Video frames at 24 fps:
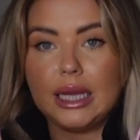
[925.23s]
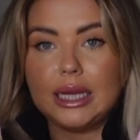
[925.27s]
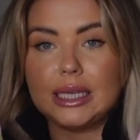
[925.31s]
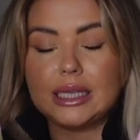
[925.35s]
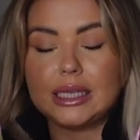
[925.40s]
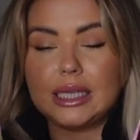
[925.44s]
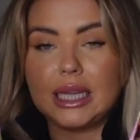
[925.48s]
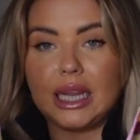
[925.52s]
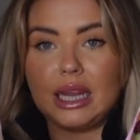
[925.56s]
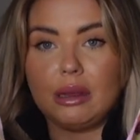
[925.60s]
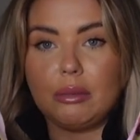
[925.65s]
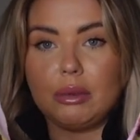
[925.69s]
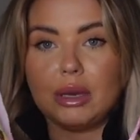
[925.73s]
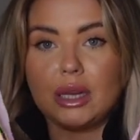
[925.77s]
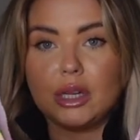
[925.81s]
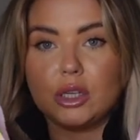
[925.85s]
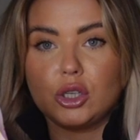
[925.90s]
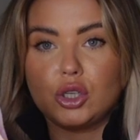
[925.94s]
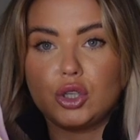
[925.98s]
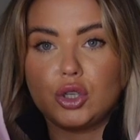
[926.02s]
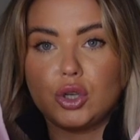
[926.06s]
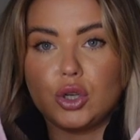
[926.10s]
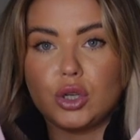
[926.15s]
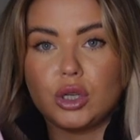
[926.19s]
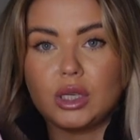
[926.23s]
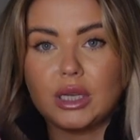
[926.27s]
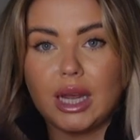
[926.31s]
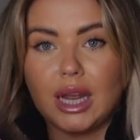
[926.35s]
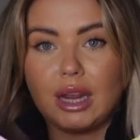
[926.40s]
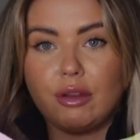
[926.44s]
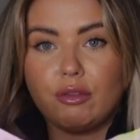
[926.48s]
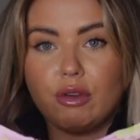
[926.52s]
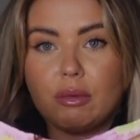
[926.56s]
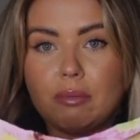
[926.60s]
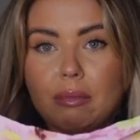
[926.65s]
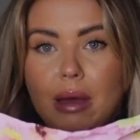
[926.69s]
See when it's too
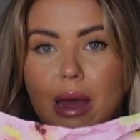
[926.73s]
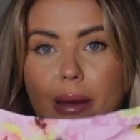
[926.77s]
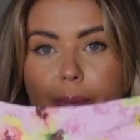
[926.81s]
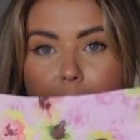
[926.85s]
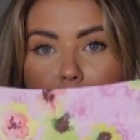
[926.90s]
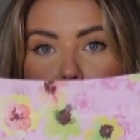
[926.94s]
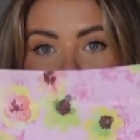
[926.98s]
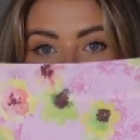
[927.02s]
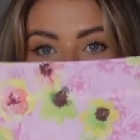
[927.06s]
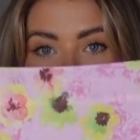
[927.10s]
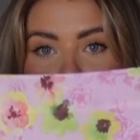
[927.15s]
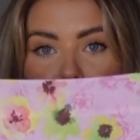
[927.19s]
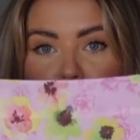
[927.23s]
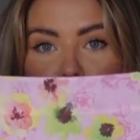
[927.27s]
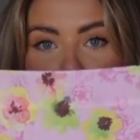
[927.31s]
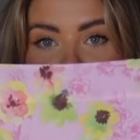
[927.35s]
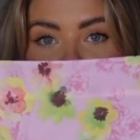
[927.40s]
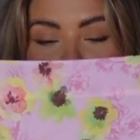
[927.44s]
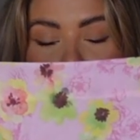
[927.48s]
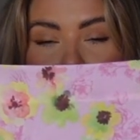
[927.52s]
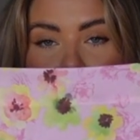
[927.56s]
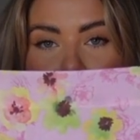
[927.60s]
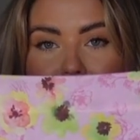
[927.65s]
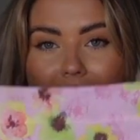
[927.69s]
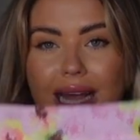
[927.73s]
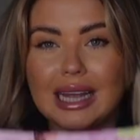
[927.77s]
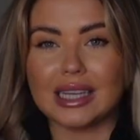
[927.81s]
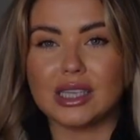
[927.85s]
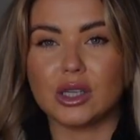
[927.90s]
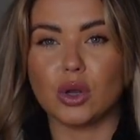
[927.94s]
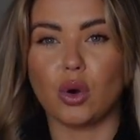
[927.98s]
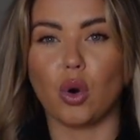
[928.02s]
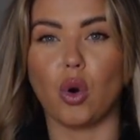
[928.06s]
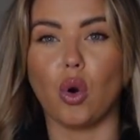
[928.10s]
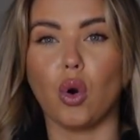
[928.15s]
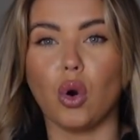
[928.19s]
tight with my boobs, it just
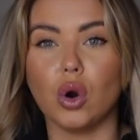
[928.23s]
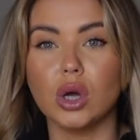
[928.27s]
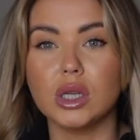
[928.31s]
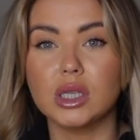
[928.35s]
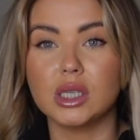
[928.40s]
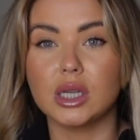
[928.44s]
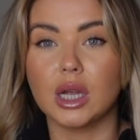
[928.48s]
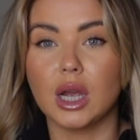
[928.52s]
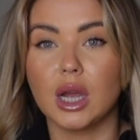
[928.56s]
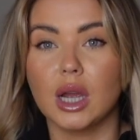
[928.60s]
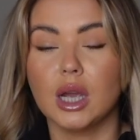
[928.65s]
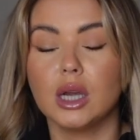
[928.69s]
sits odd.